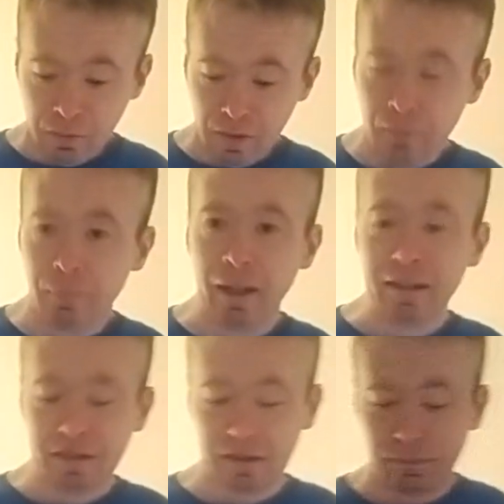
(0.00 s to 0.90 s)
with
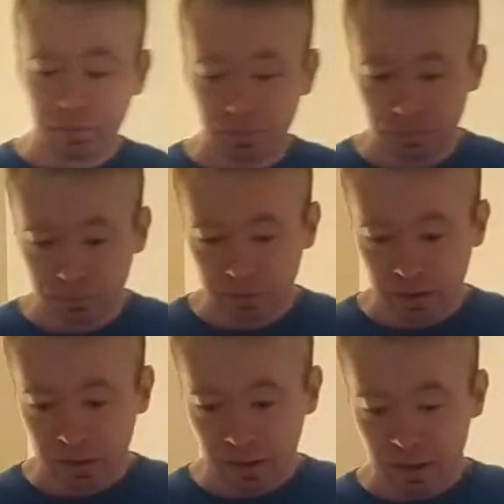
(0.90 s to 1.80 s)
Mainz
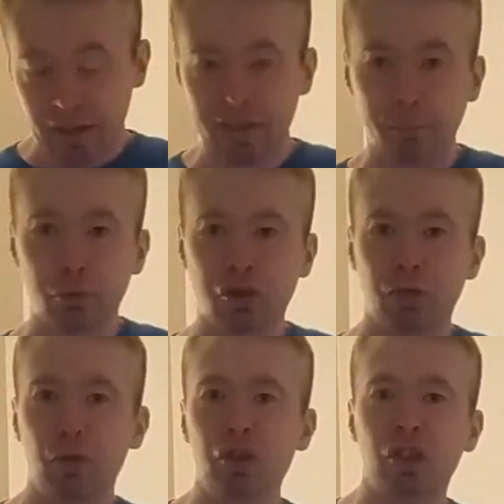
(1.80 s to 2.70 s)
against
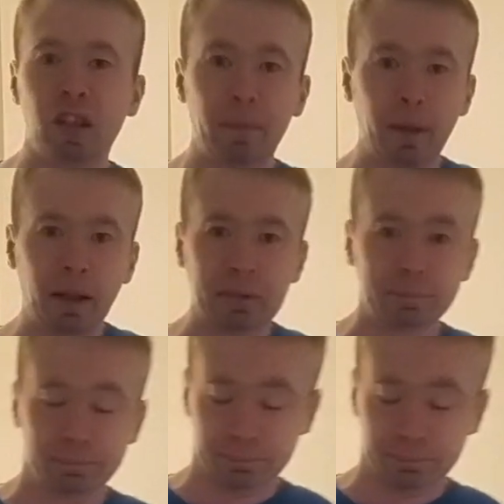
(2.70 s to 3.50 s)
Borussia Monchengladbach.